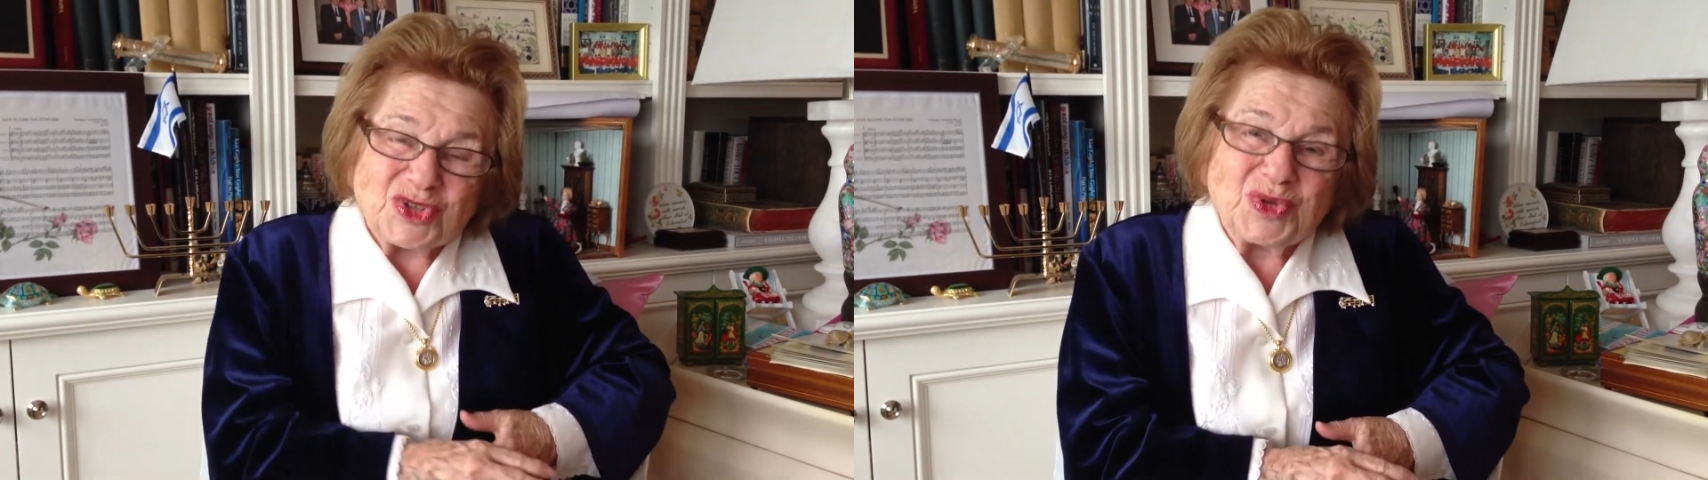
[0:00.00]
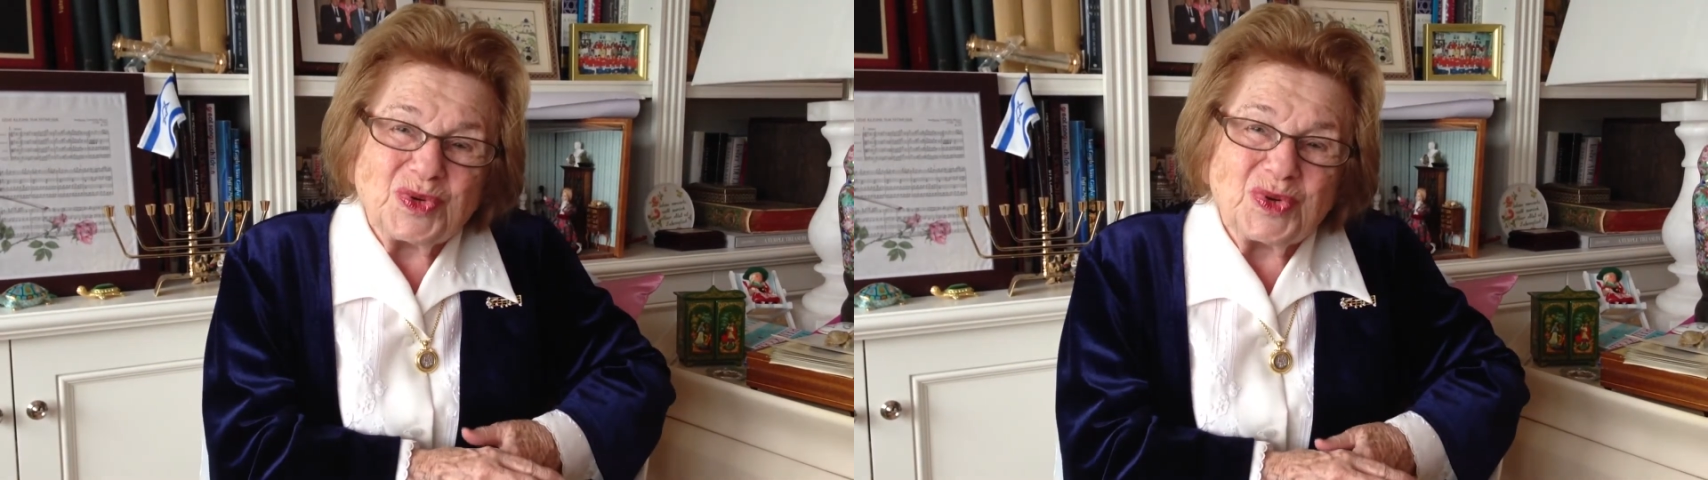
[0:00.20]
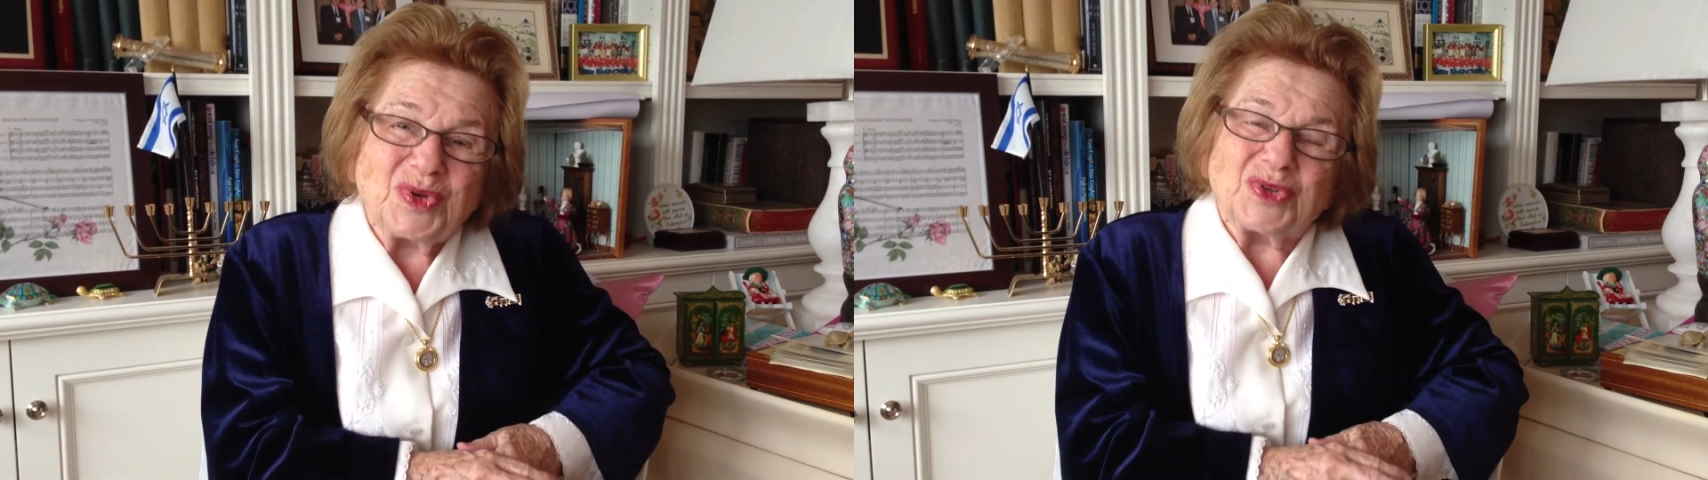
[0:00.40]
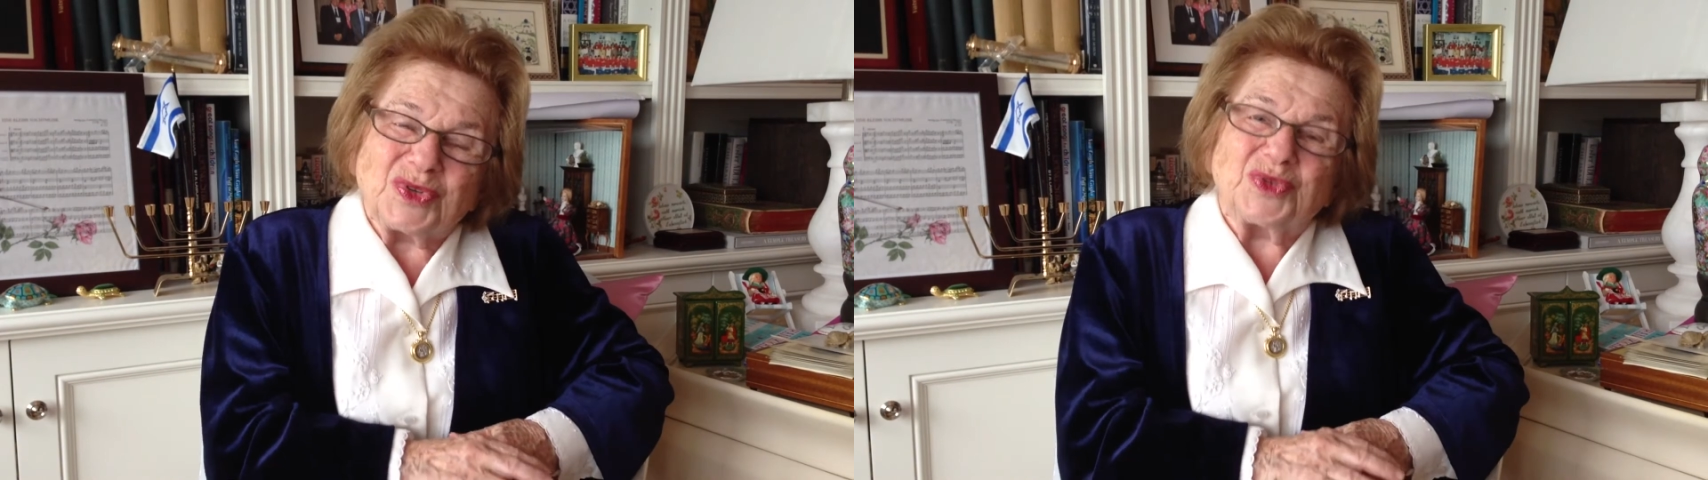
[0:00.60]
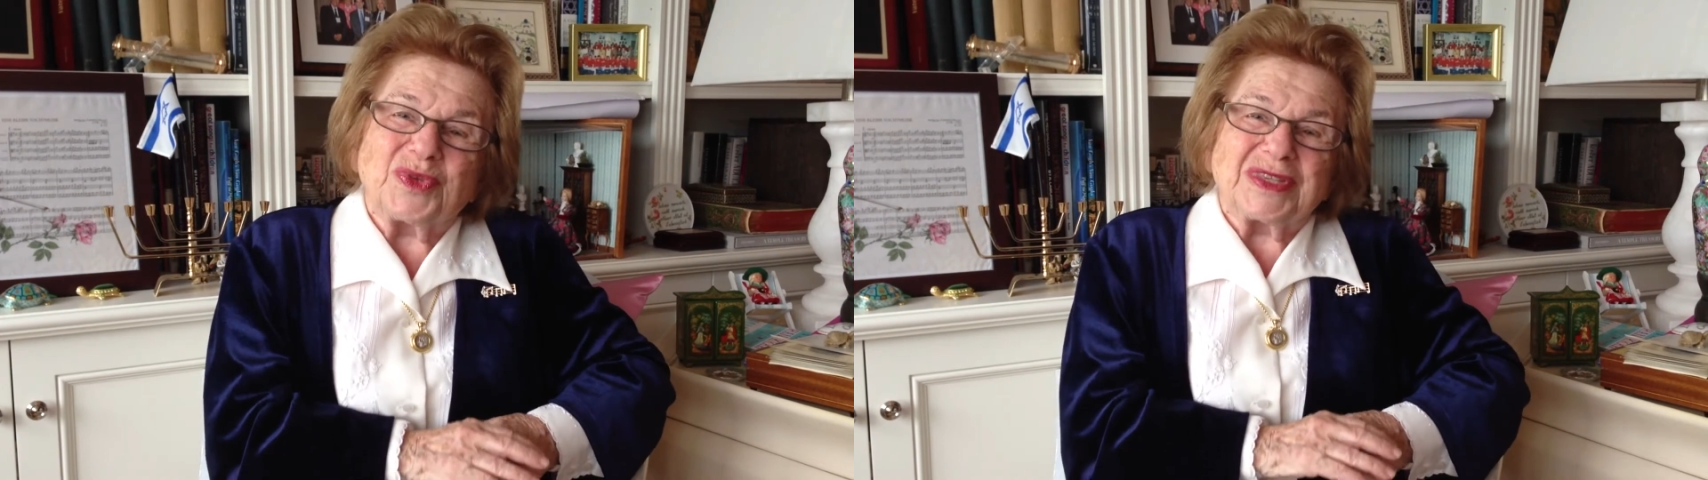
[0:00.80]
you
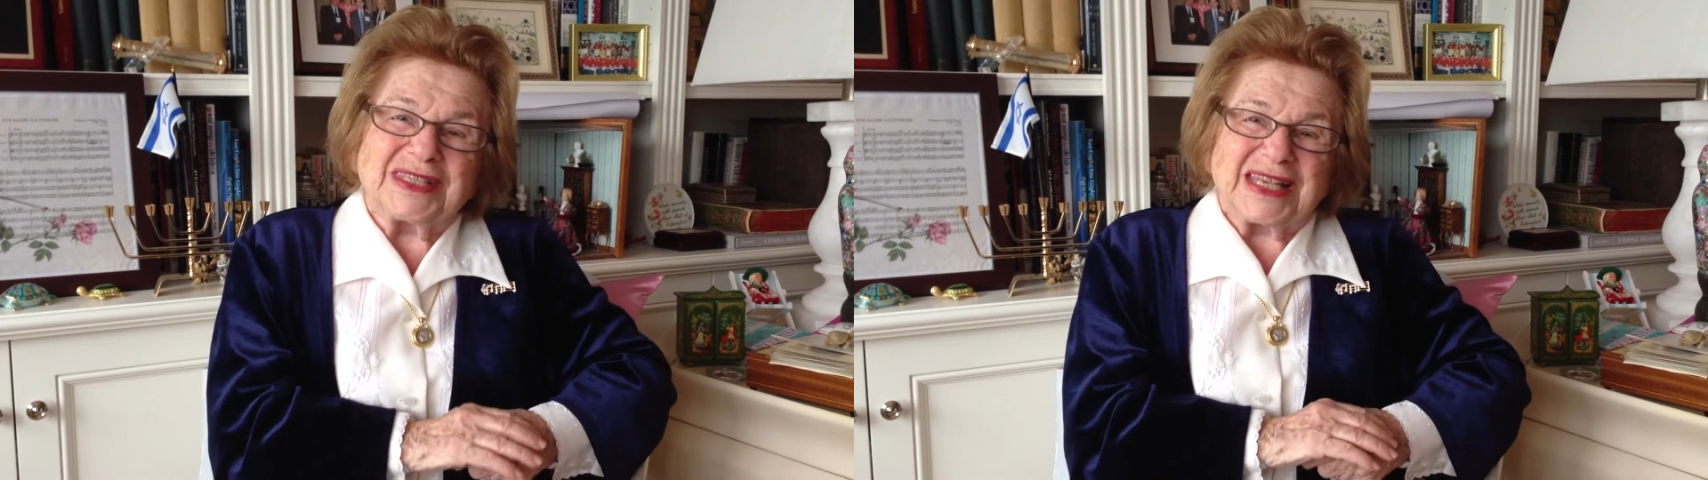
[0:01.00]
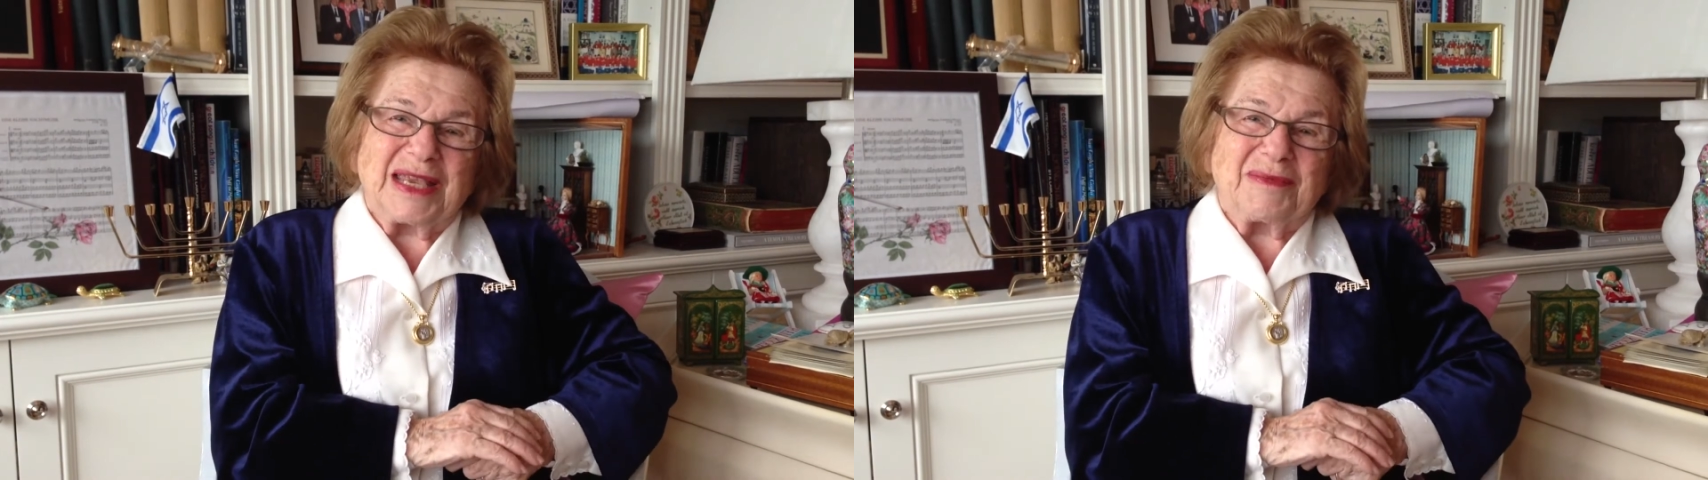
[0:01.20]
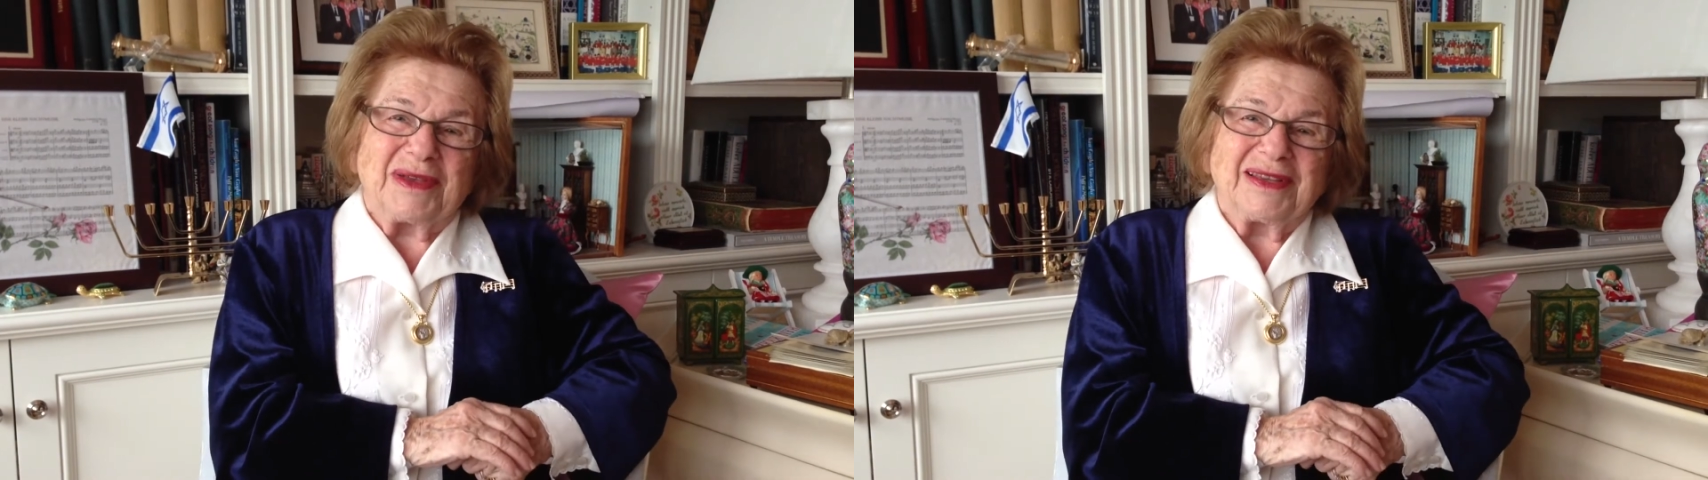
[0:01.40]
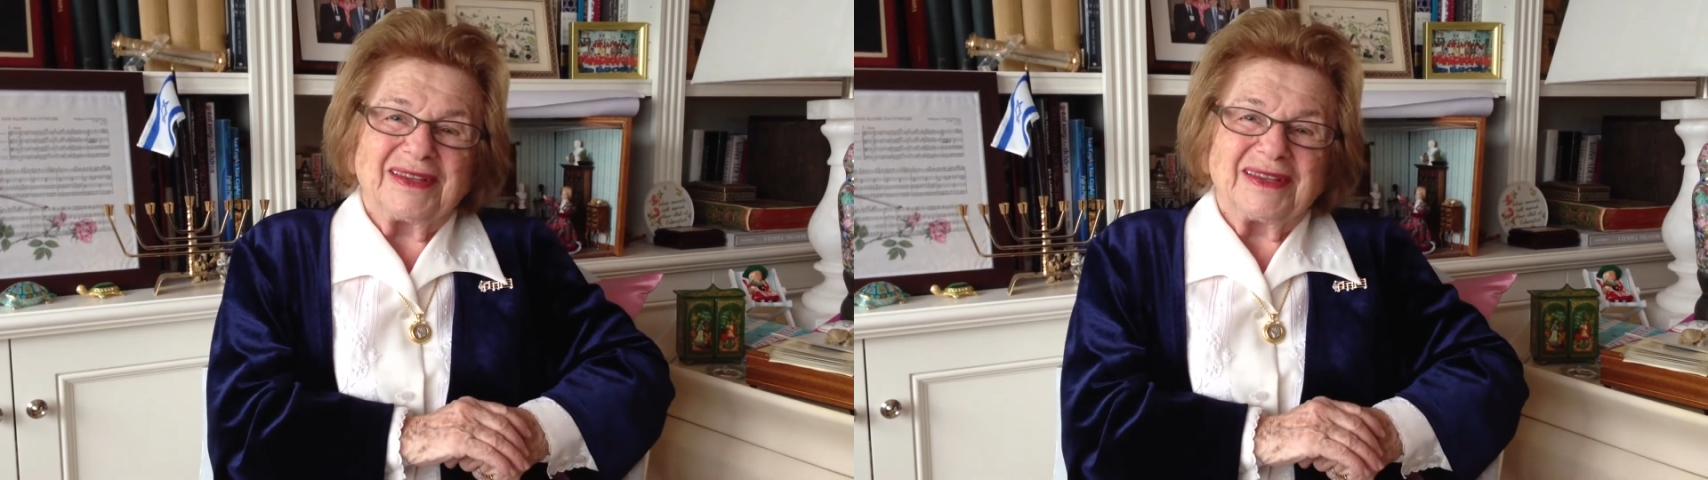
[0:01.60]
to do the same.